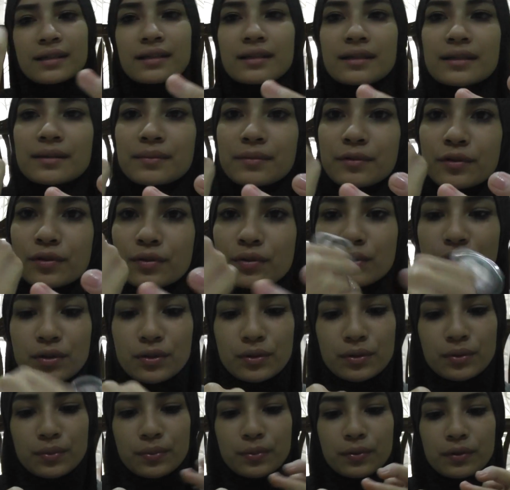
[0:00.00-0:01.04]
uh, I'm going
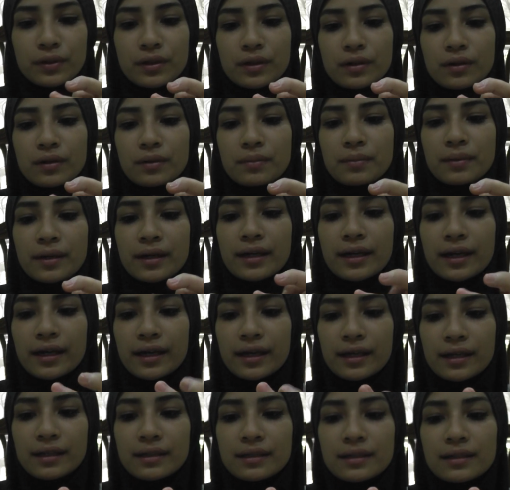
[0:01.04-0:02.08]
to put on my
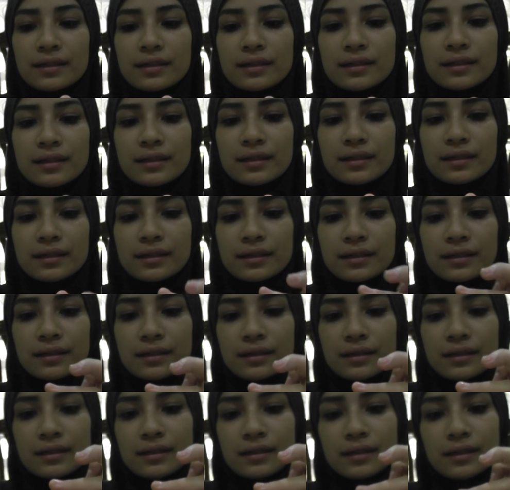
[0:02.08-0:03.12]
hand
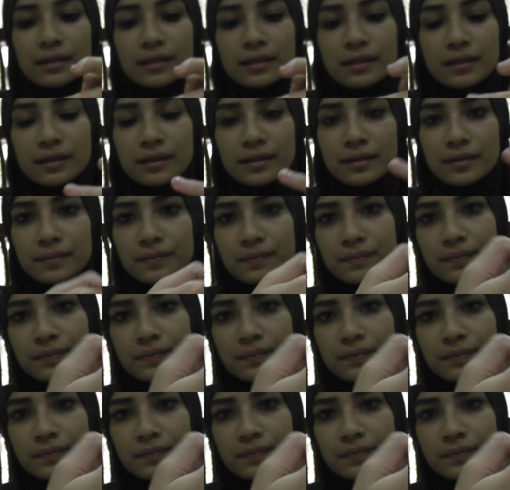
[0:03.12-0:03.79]
um,